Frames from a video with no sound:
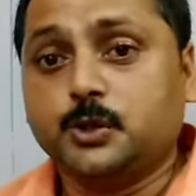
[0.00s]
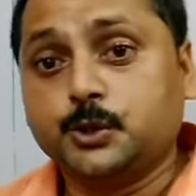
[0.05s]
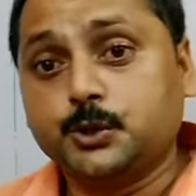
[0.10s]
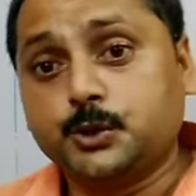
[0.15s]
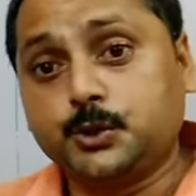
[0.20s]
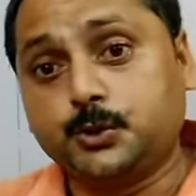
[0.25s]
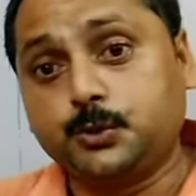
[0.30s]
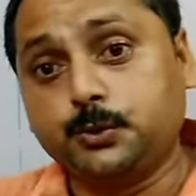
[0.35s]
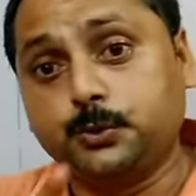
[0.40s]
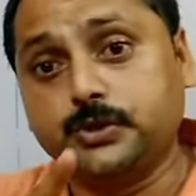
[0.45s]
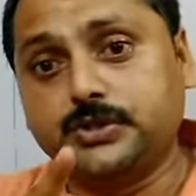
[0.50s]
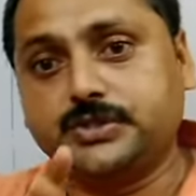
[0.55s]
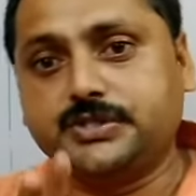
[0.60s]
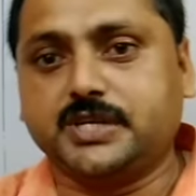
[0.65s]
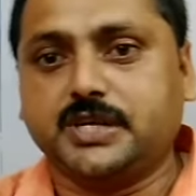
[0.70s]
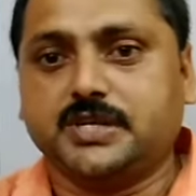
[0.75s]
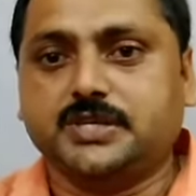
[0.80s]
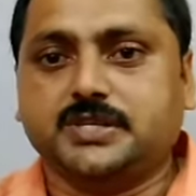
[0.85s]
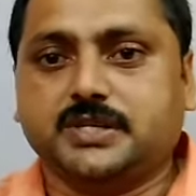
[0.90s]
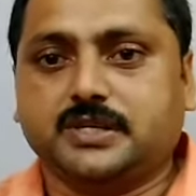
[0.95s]
2 is
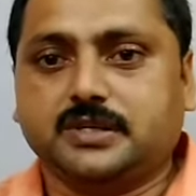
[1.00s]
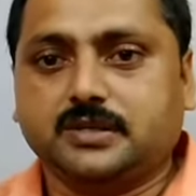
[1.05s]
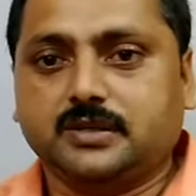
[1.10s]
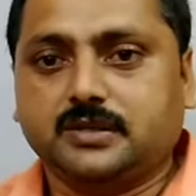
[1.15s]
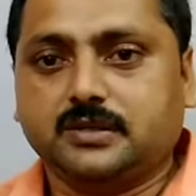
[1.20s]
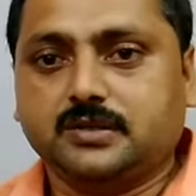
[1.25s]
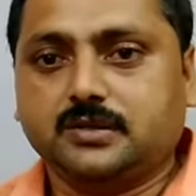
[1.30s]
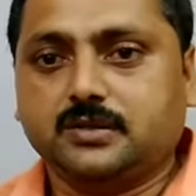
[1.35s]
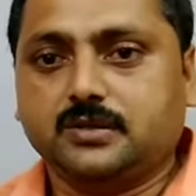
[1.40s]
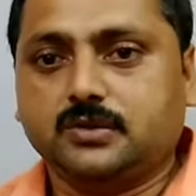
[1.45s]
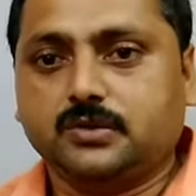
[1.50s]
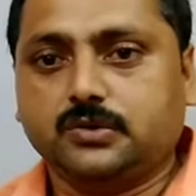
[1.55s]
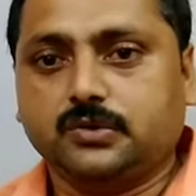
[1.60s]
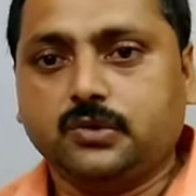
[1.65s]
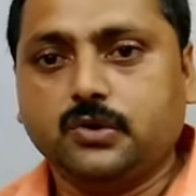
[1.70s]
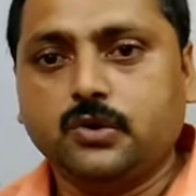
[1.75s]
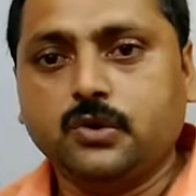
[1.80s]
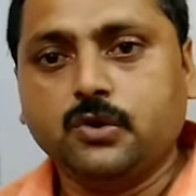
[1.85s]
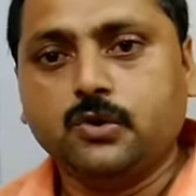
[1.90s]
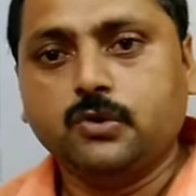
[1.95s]
changing.
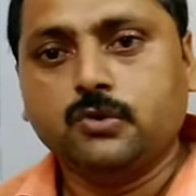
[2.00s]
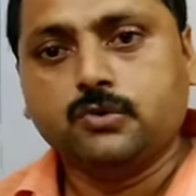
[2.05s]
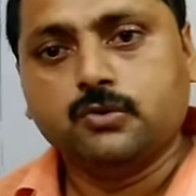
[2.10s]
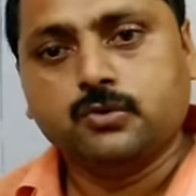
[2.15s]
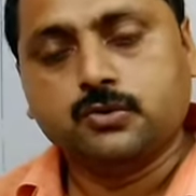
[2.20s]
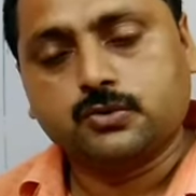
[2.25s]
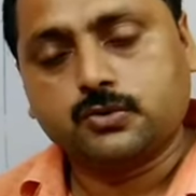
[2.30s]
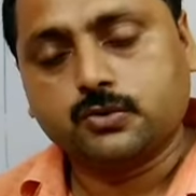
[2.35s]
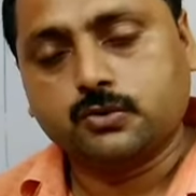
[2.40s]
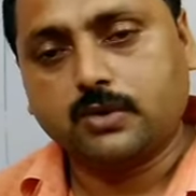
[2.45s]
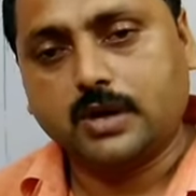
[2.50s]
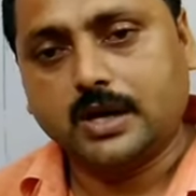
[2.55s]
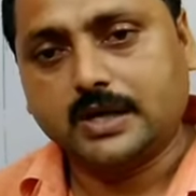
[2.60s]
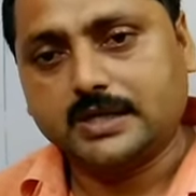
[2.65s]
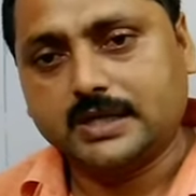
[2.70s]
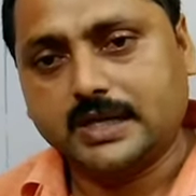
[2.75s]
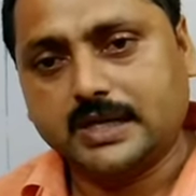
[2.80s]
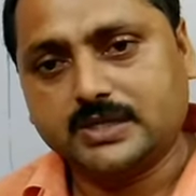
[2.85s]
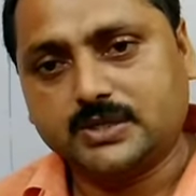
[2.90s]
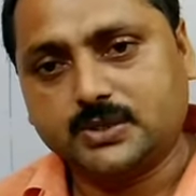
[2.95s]
So what
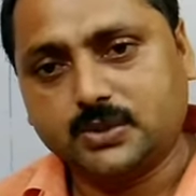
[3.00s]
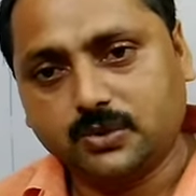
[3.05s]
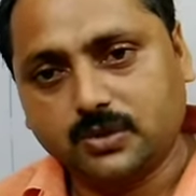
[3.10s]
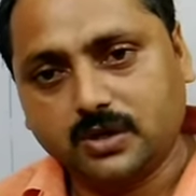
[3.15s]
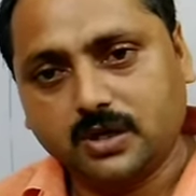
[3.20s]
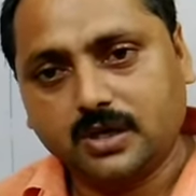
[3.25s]
I told?